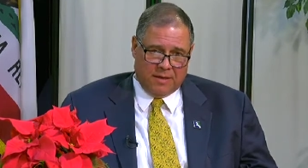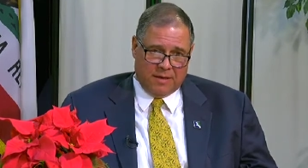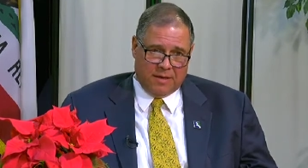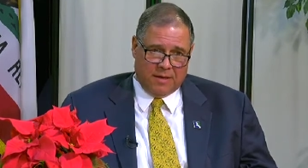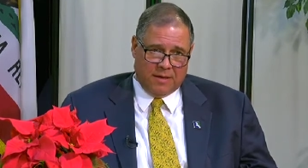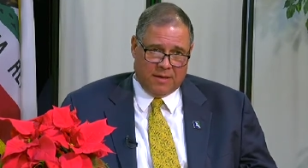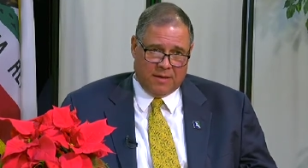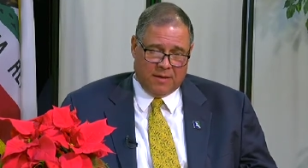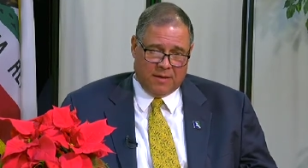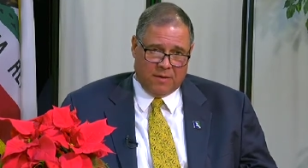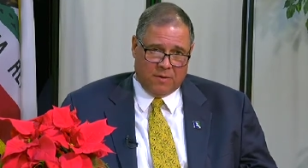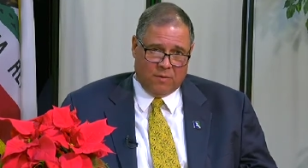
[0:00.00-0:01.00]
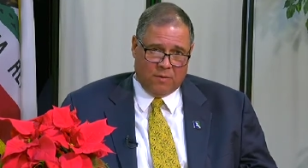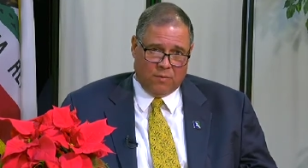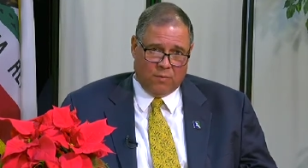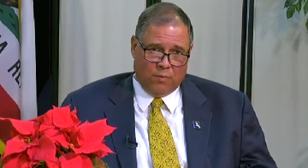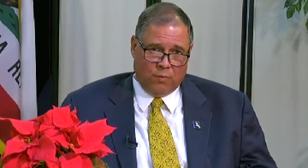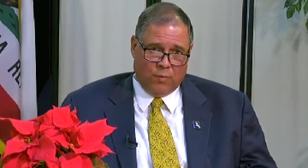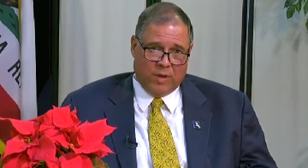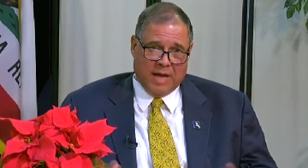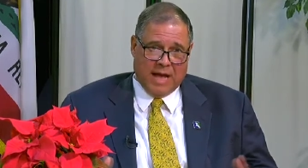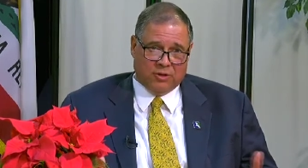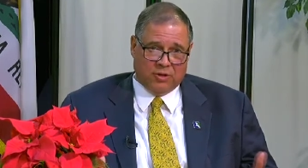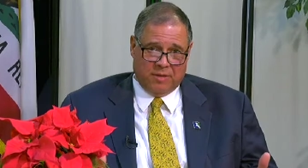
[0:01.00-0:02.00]
Uh, we
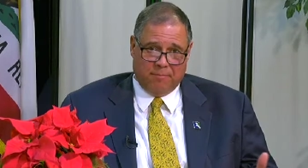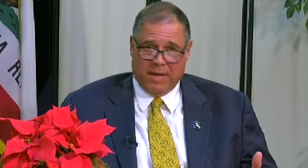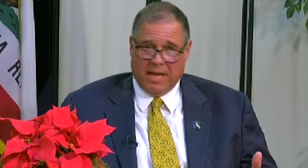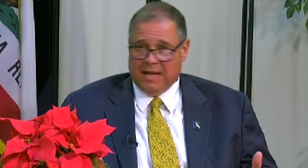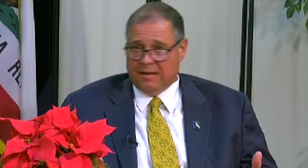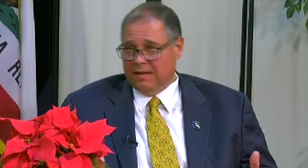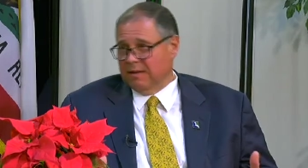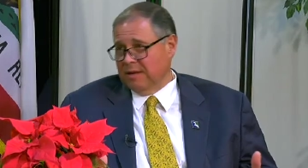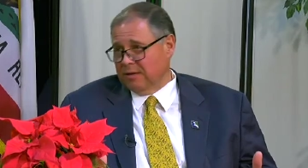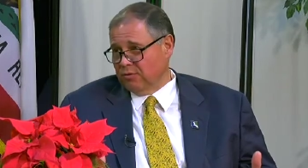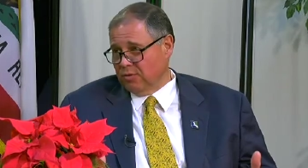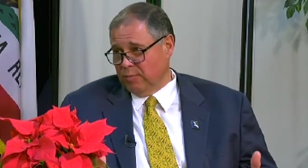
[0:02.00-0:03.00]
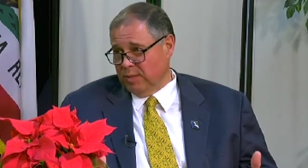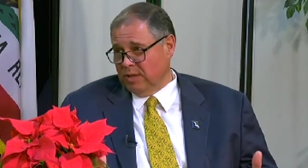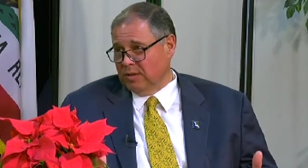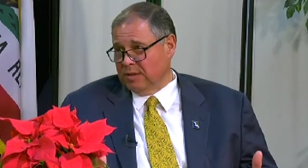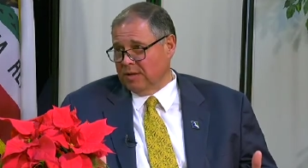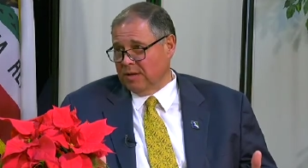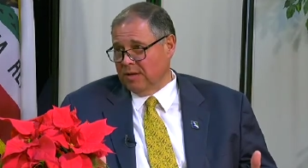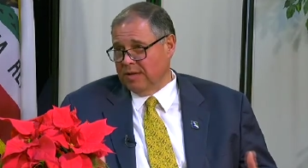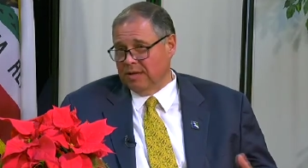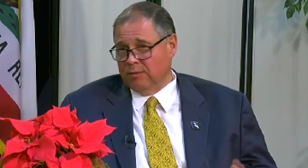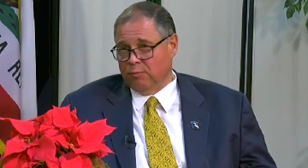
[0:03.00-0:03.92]
actually paid the electrical bills on all that,